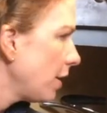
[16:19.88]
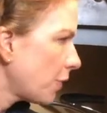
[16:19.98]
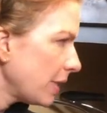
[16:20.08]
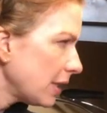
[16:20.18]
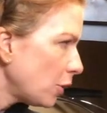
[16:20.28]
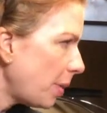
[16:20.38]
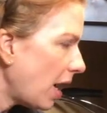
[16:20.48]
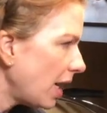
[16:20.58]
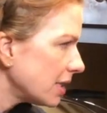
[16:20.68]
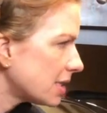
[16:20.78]
3 little
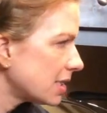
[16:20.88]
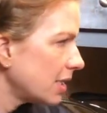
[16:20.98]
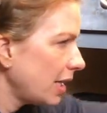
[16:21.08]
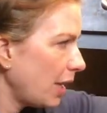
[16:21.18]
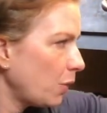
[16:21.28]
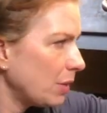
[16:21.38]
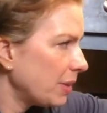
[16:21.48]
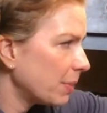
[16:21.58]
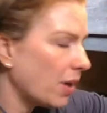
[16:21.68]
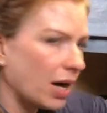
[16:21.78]
pots and 1
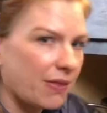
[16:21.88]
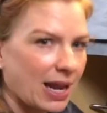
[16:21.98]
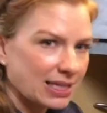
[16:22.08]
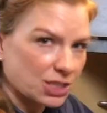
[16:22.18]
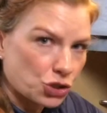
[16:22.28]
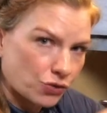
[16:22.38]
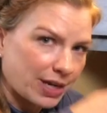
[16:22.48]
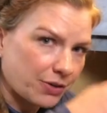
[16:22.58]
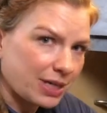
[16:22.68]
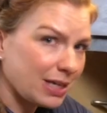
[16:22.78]
big pot that has a
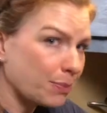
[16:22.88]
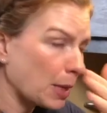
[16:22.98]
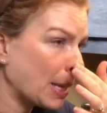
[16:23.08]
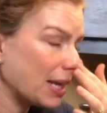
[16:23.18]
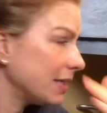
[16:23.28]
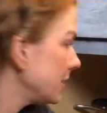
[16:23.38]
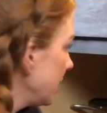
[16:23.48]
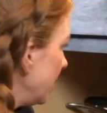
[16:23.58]
strainer in it, and